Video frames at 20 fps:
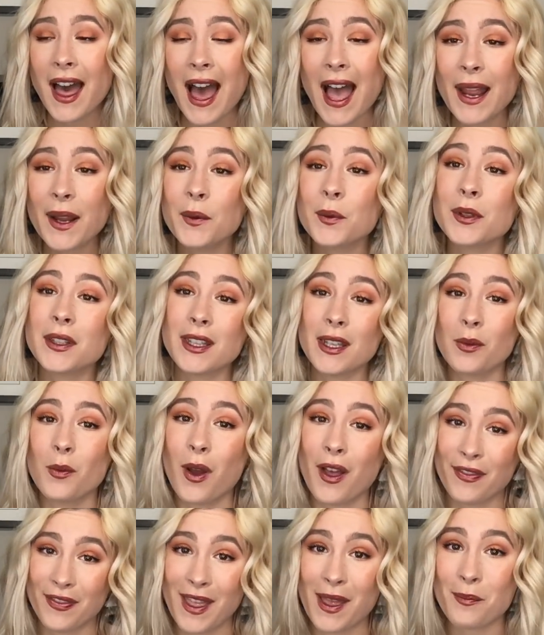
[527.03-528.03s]
I really
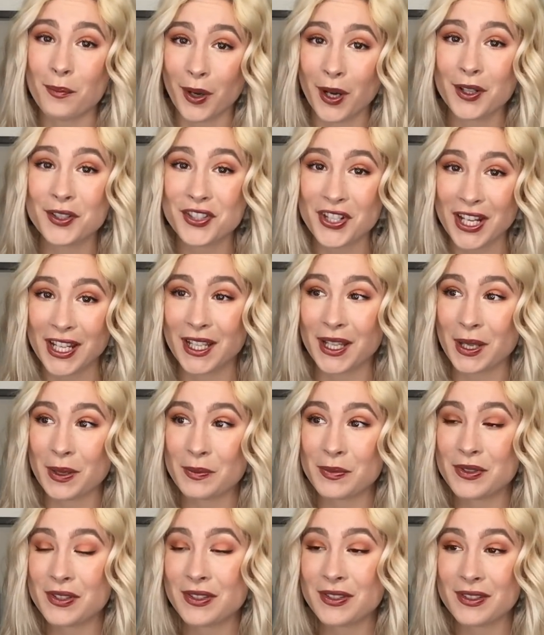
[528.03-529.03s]
want that Marc
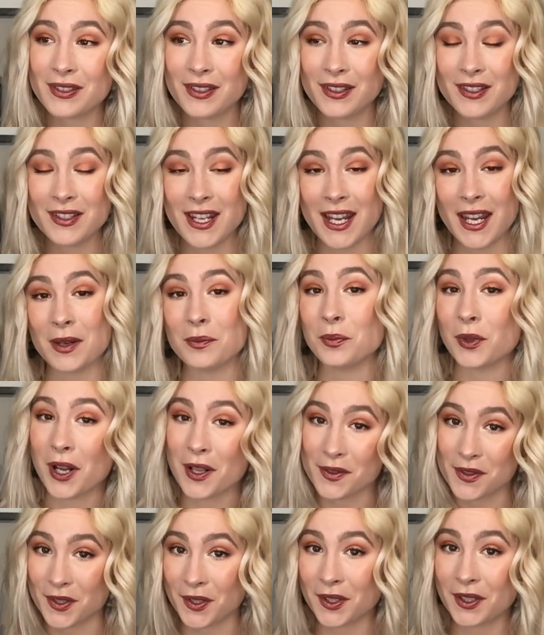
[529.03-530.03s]
Jacobs tan
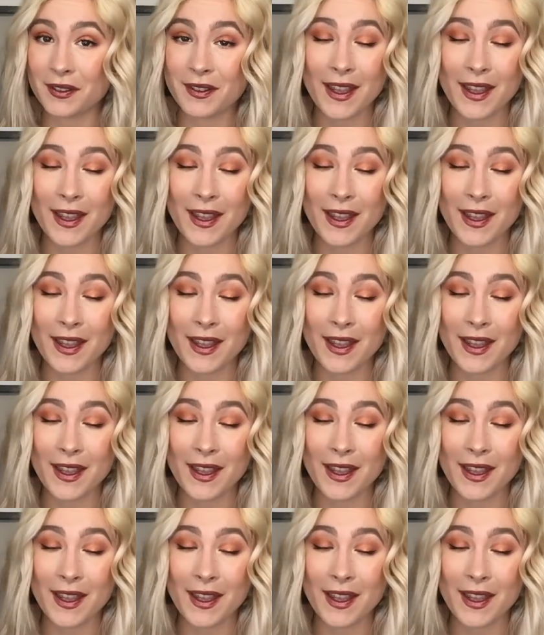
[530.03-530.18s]
bronzer.